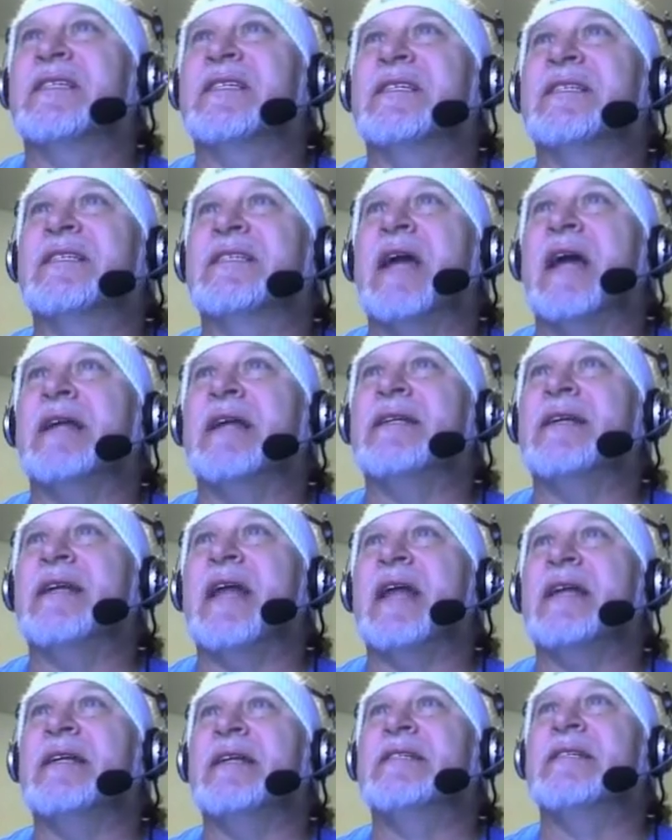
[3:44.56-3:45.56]
Since
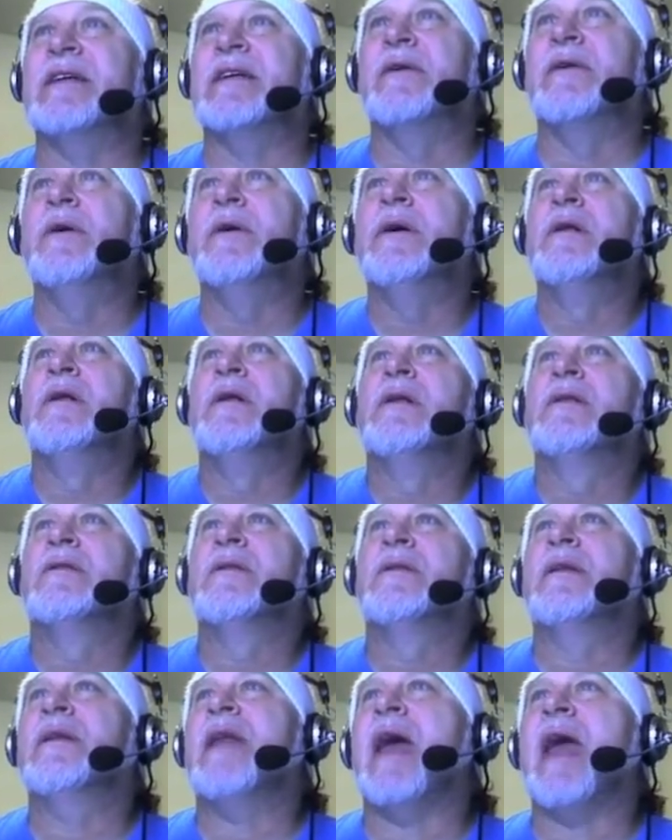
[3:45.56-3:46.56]
1982,
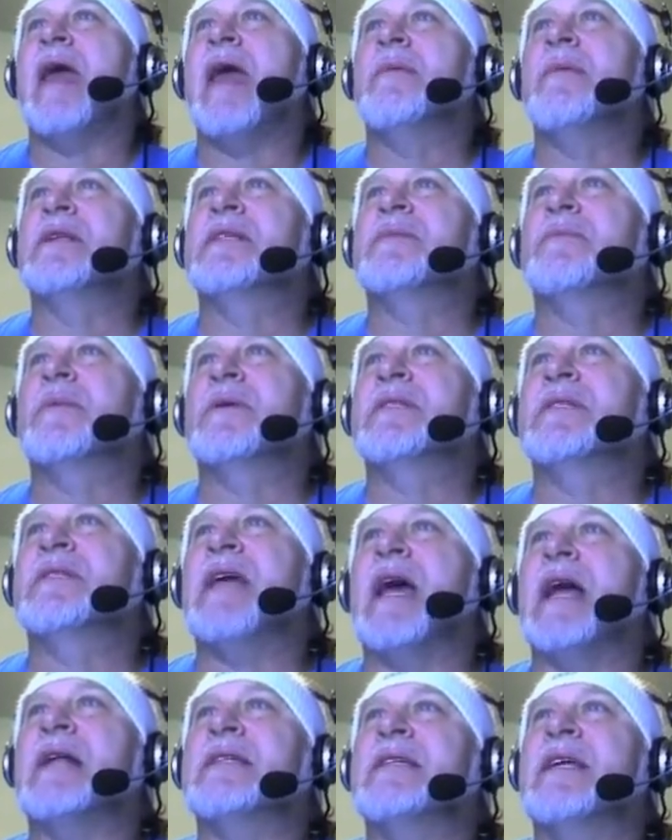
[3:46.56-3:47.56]
the name is
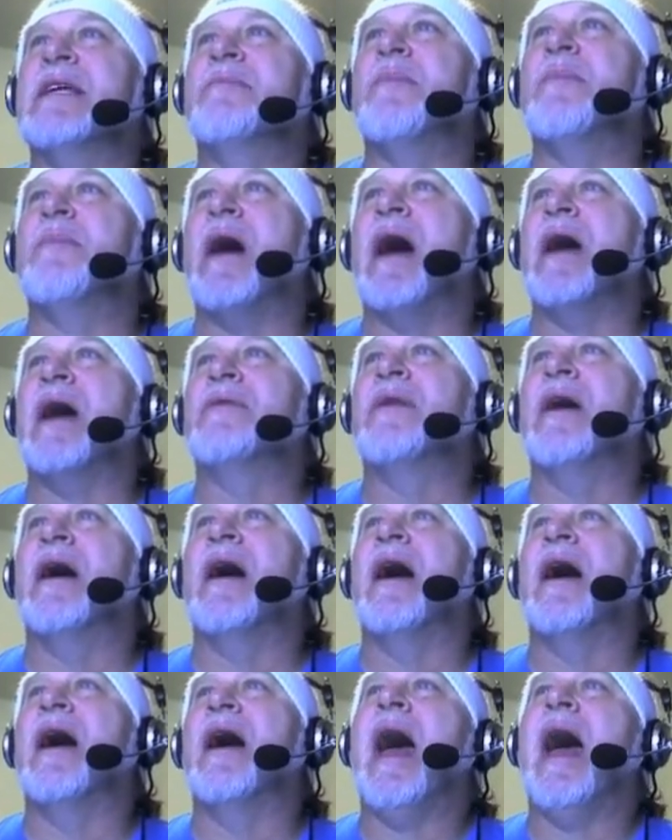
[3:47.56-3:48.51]
protected by the